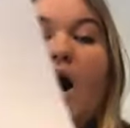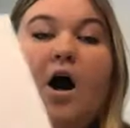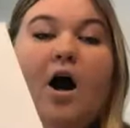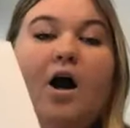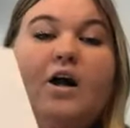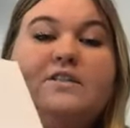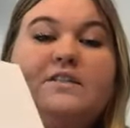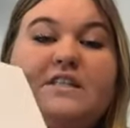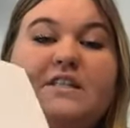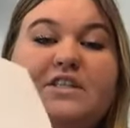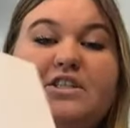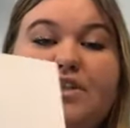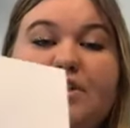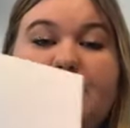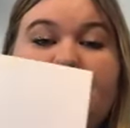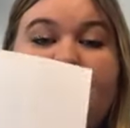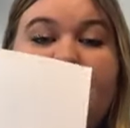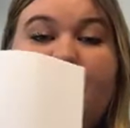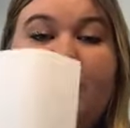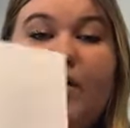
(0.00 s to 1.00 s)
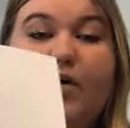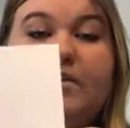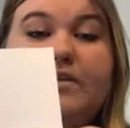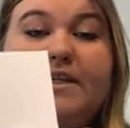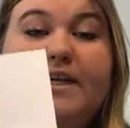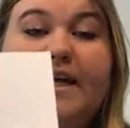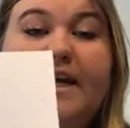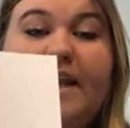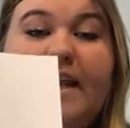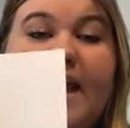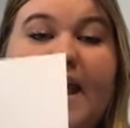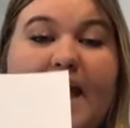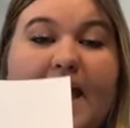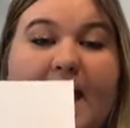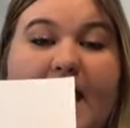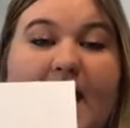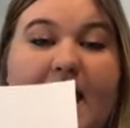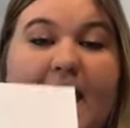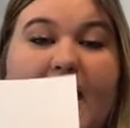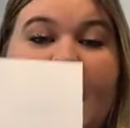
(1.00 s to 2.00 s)
I'll need you to fold it
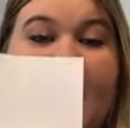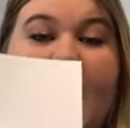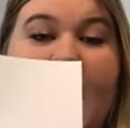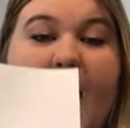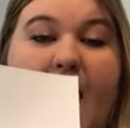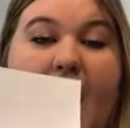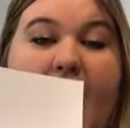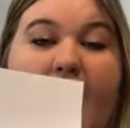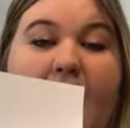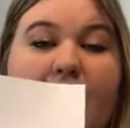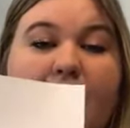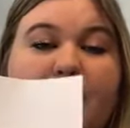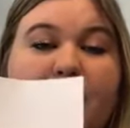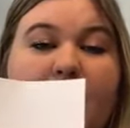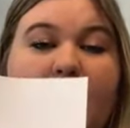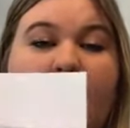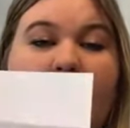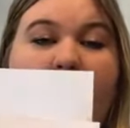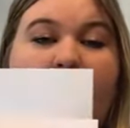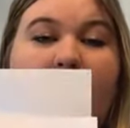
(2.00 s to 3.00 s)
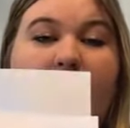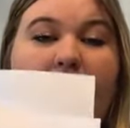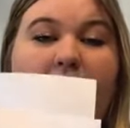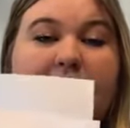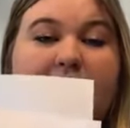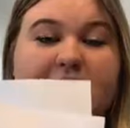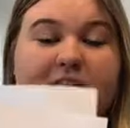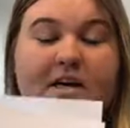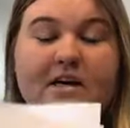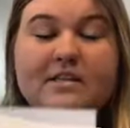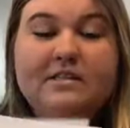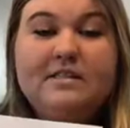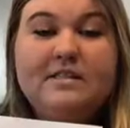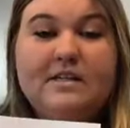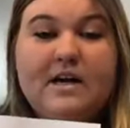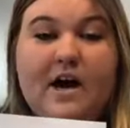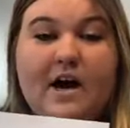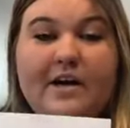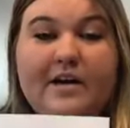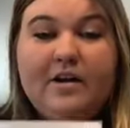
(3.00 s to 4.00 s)
in half, hot dog
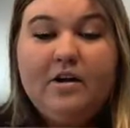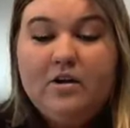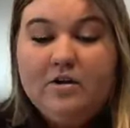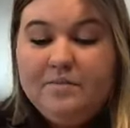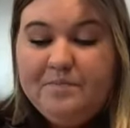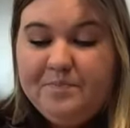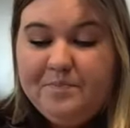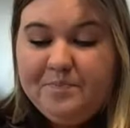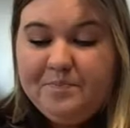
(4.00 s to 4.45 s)
style.